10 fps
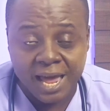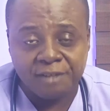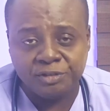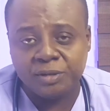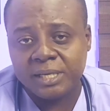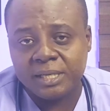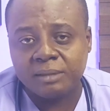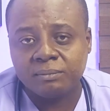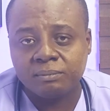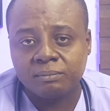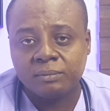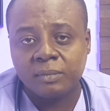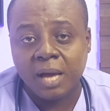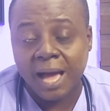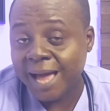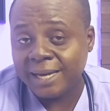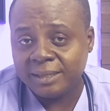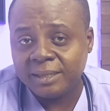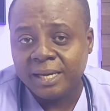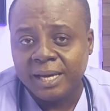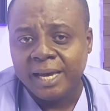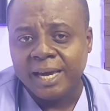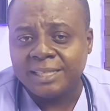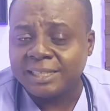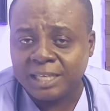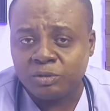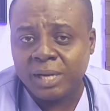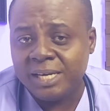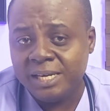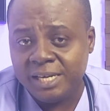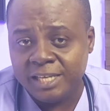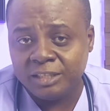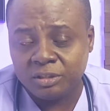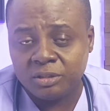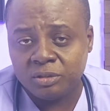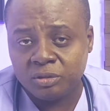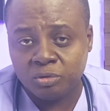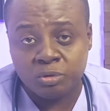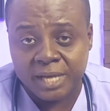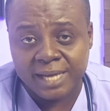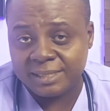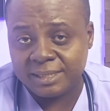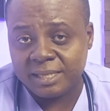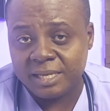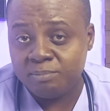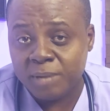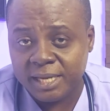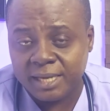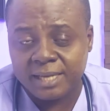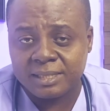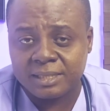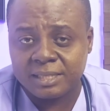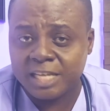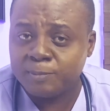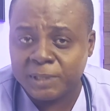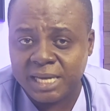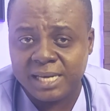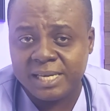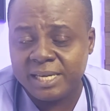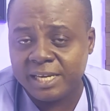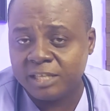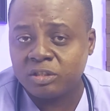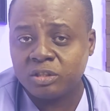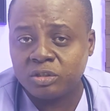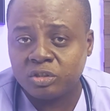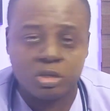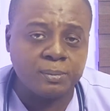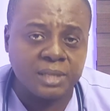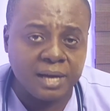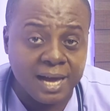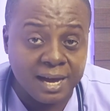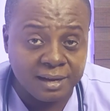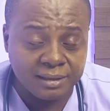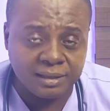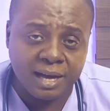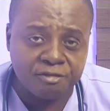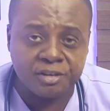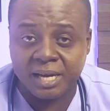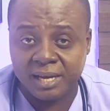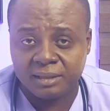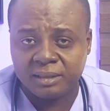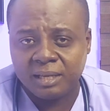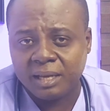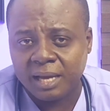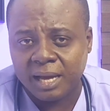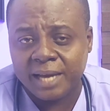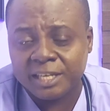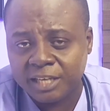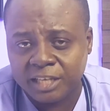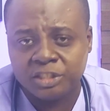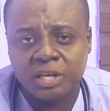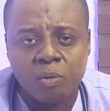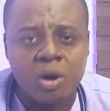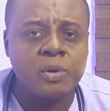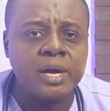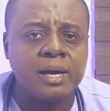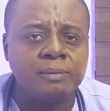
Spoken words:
life-threatening, and it has actually led to death in many cases, especially in sub-Saharan Africa and in Nigeria where we